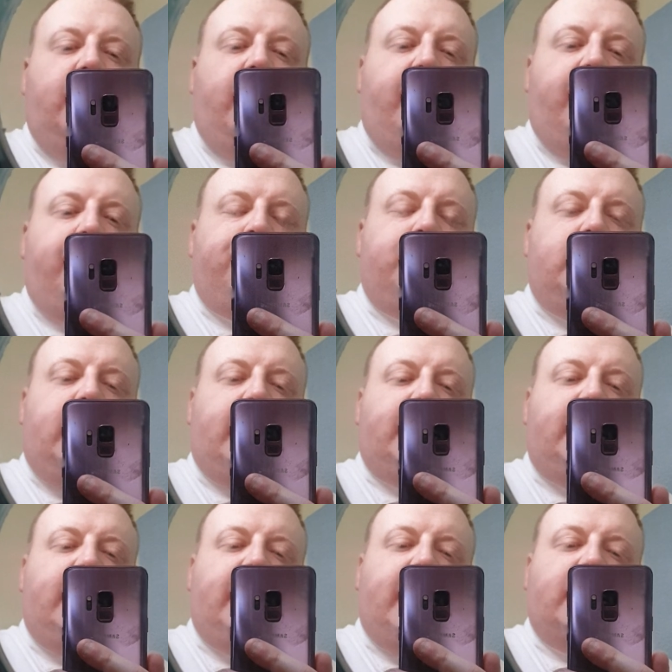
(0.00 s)
The
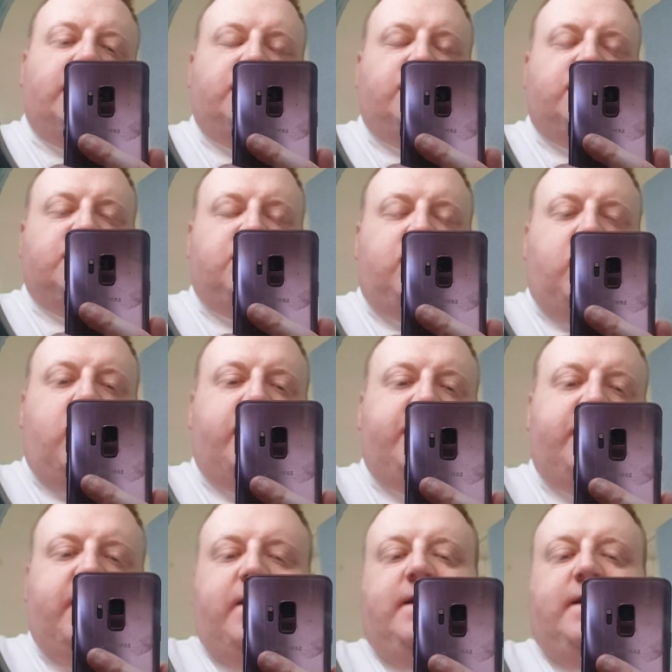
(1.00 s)
Yankee candles are on offer.